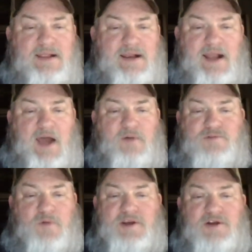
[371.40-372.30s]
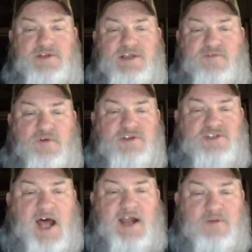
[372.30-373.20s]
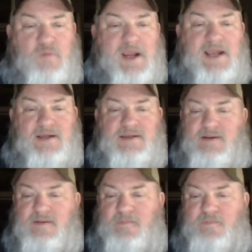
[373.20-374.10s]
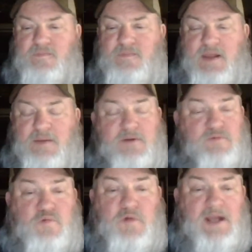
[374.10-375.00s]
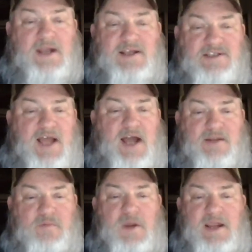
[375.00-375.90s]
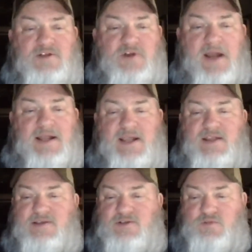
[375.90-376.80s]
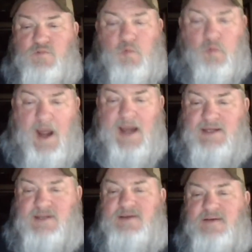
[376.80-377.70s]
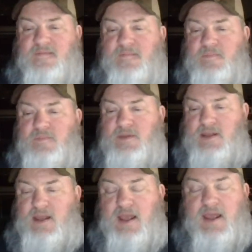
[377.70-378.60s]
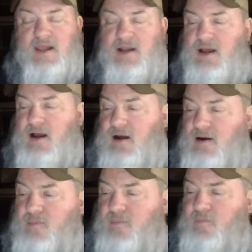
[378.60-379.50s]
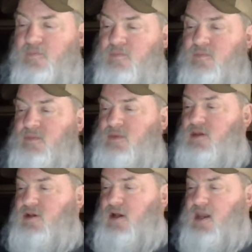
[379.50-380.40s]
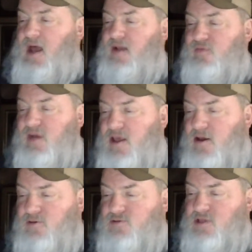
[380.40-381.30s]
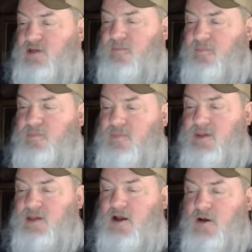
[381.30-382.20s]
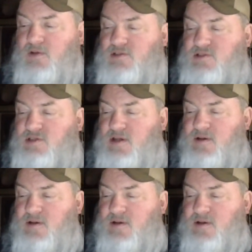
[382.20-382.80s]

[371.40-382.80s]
was working on this for a solid week. I mean, really a solid week trying to get this right. And, you know, a lot of videos that, you know, it's